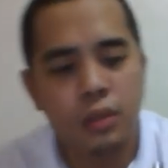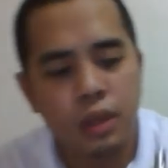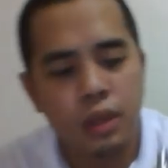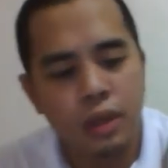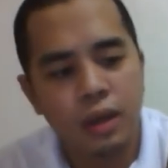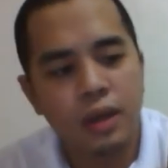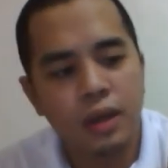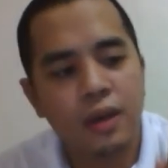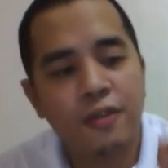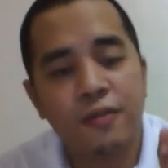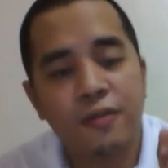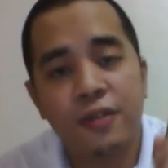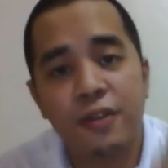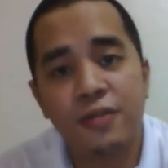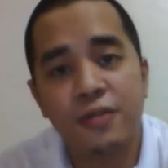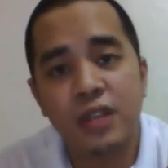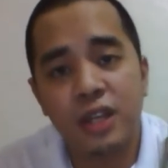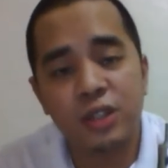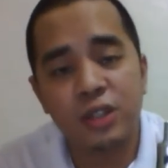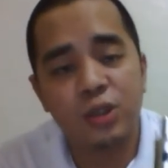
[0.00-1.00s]

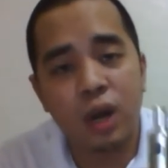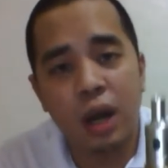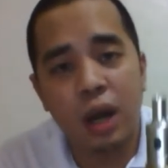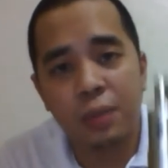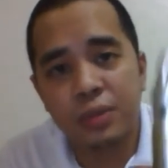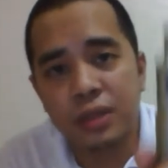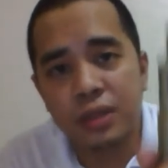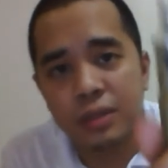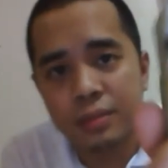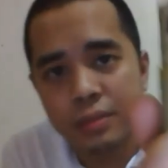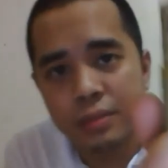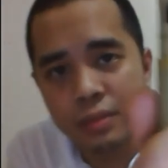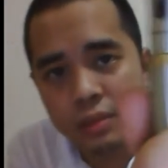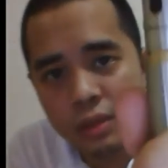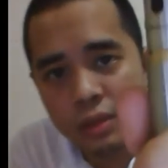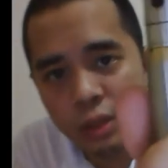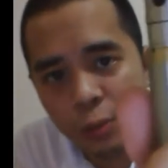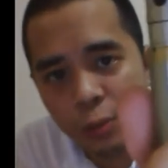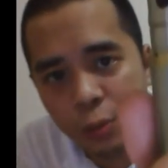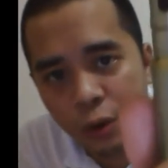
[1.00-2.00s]
15 drops. To
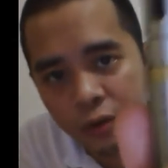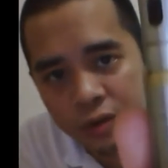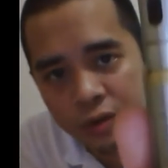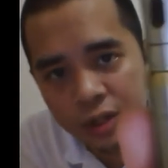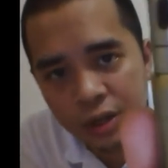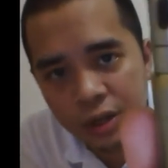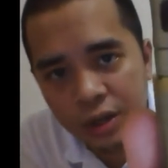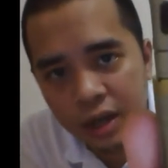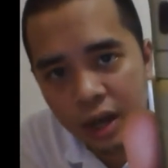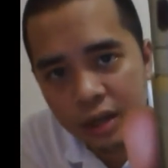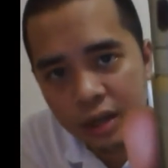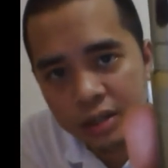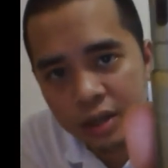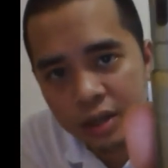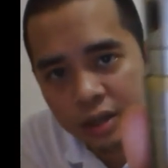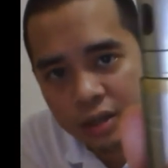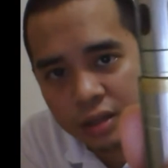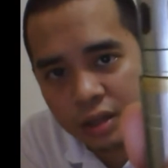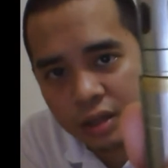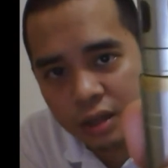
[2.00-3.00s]
prove it to you guys, you can
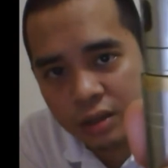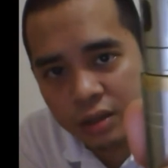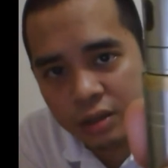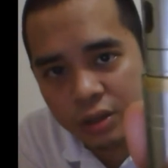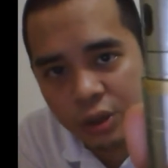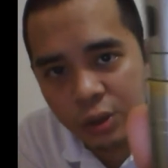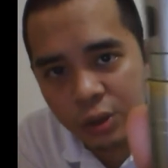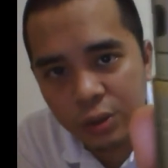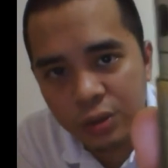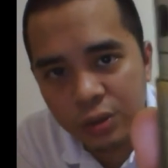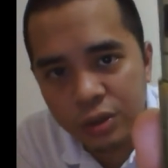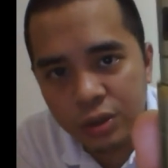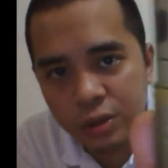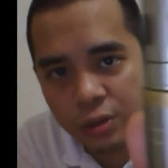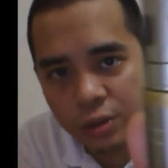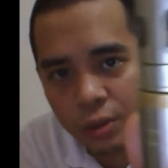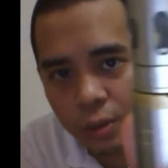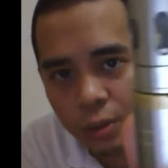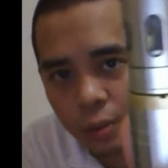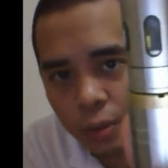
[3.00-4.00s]
see the juice
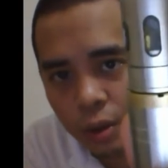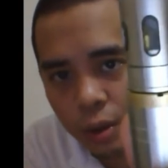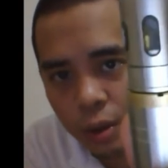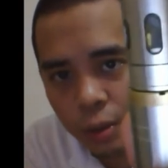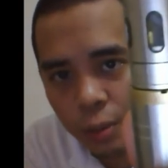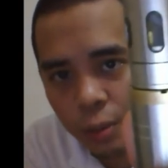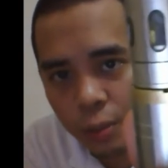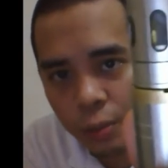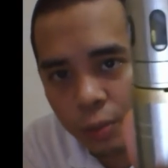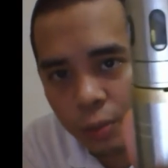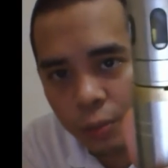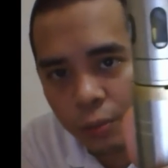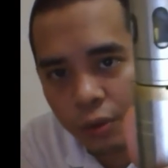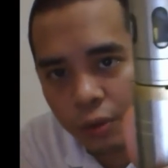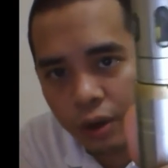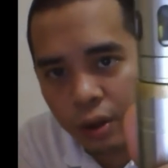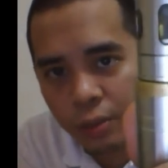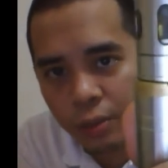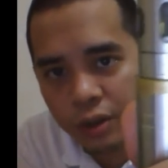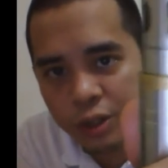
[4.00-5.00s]
pretty
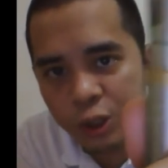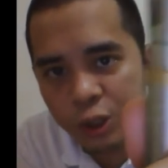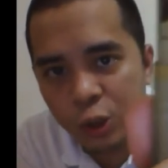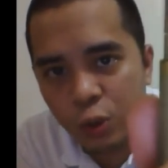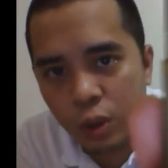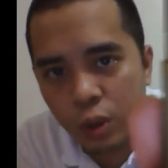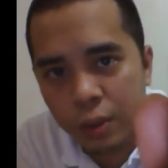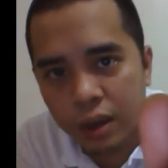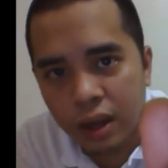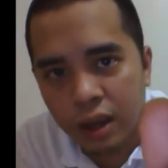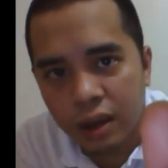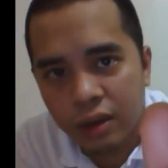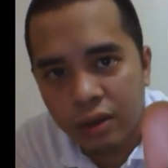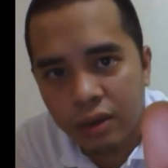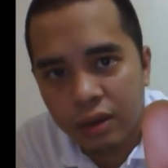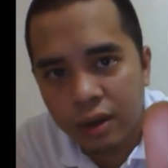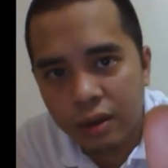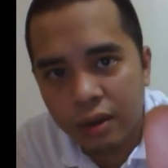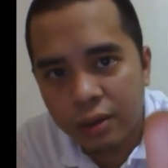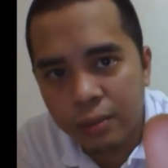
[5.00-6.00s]
much swimming in
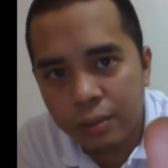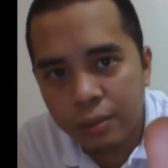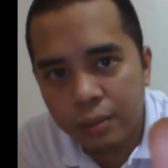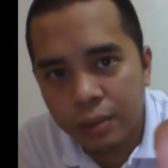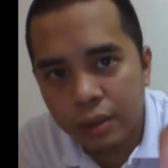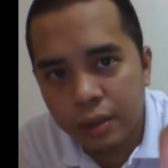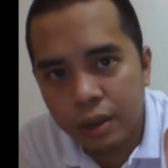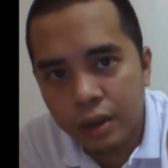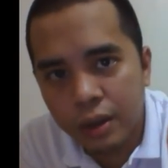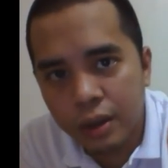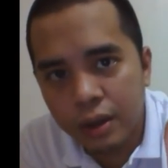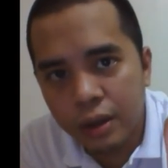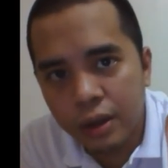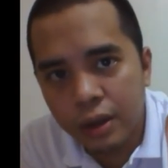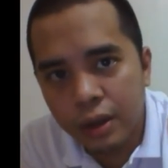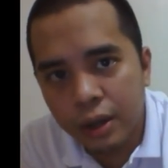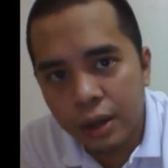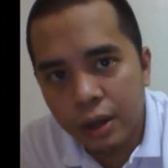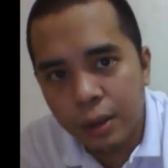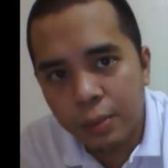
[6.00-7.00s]
there.
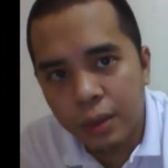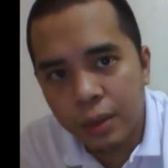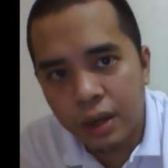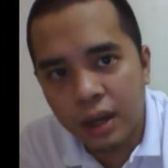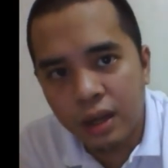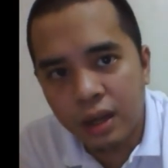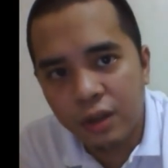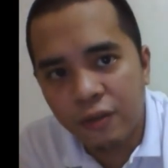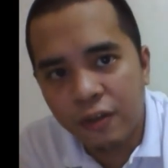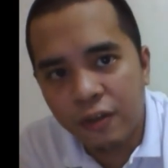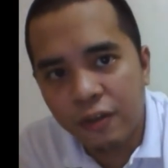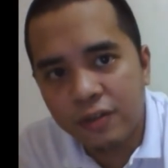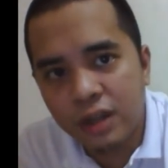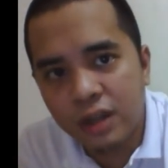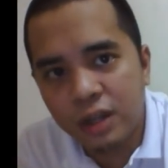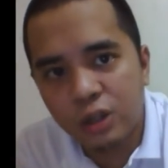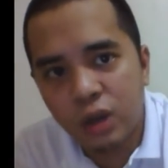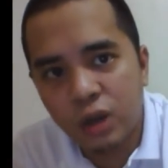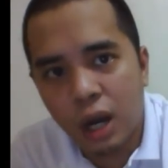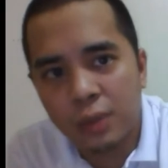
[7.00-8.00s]
But again, the 15
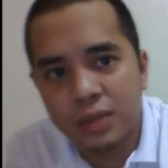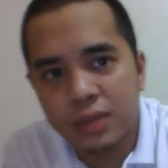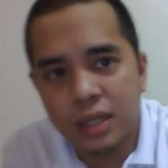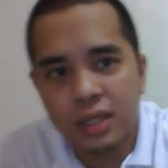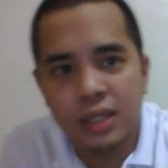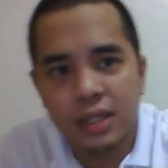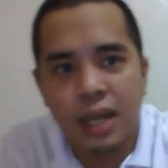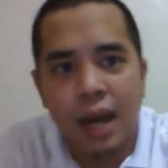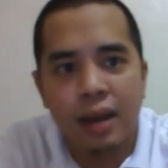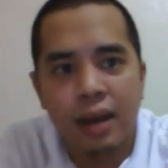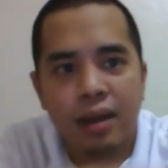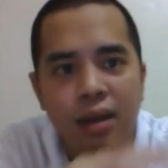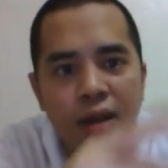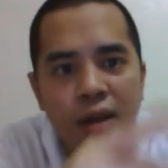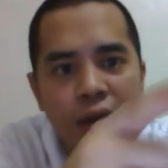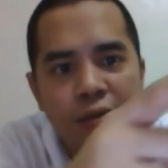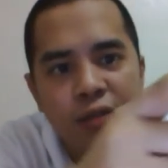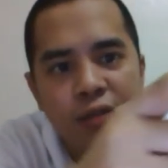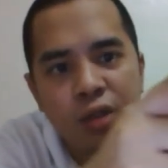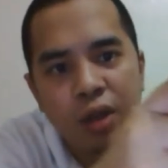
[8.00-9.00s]
drops is not enough
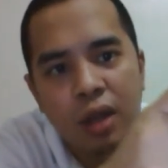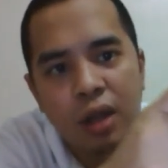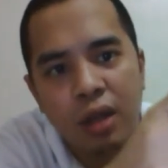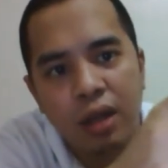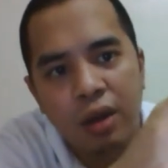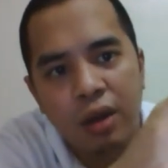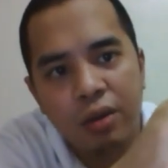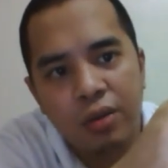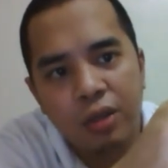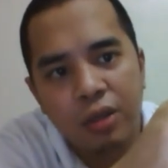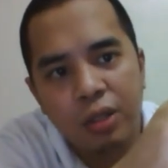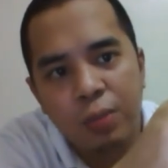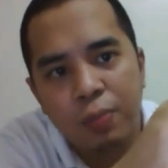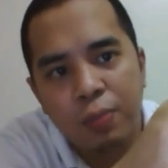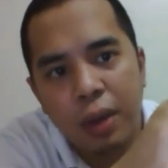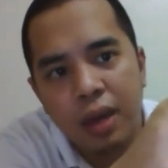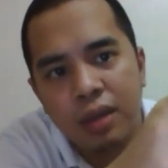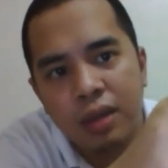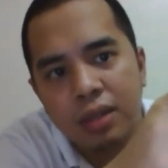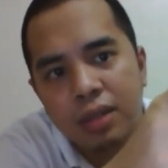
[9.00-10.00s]
to clear the
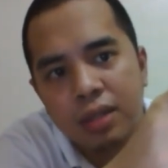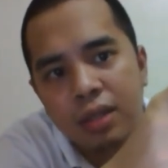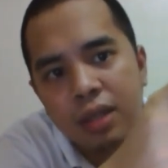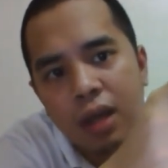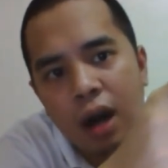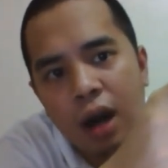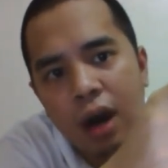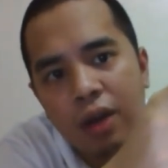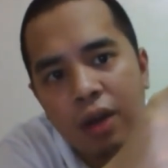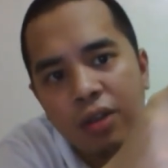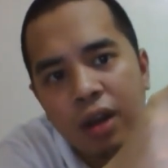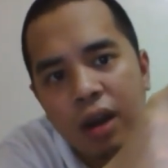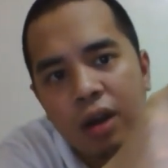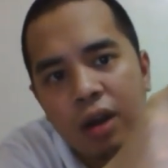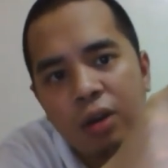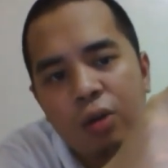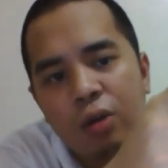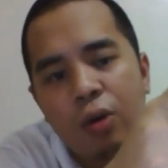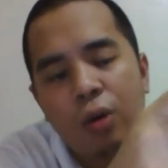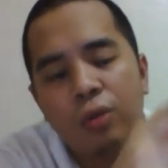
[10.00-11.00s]
space on the air
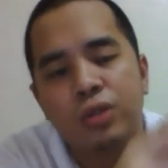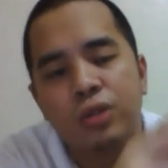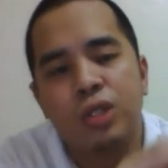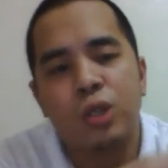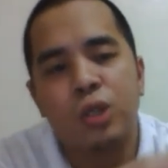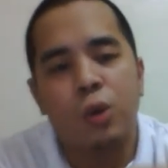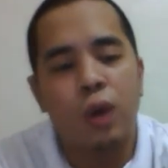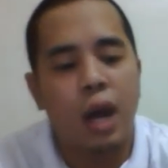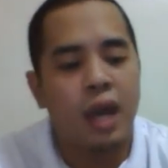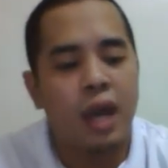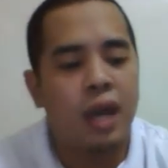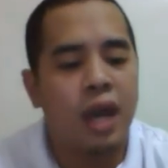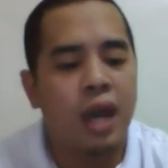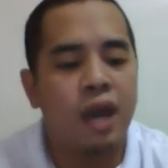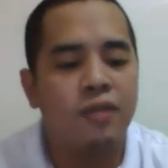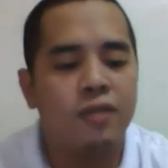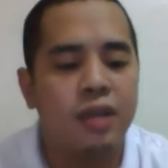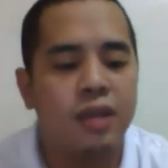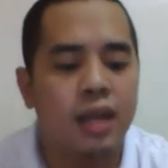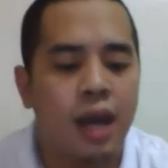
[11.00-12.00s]
hole, so I
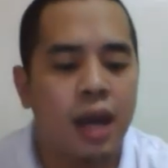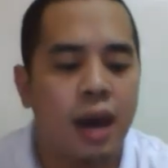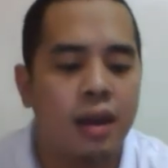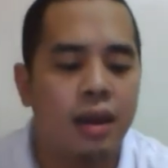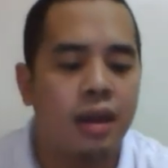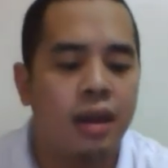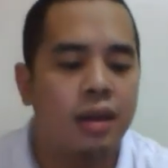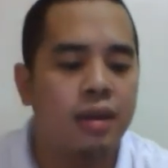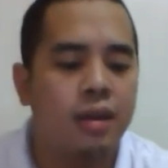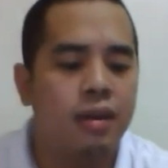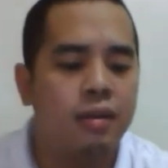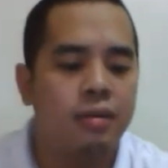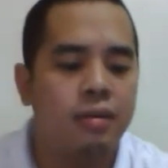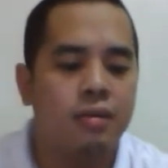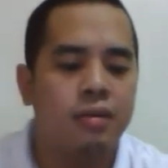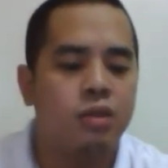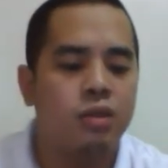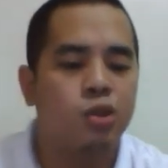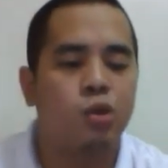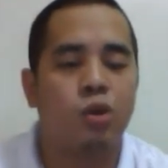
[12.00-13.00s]
haven't got any
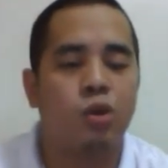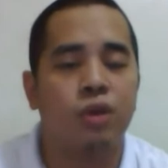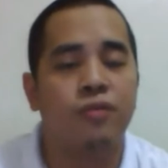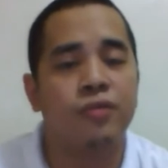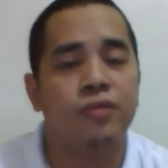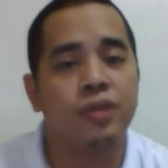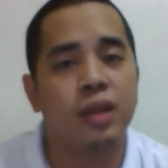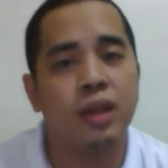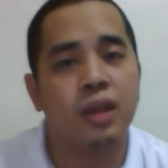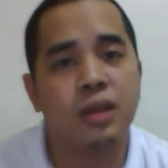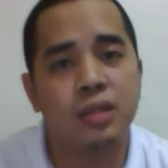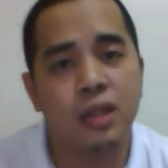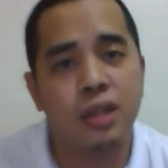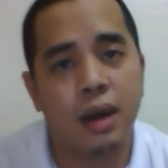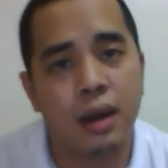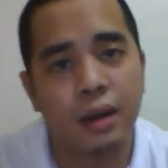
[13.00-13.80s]
sort of leaks on it.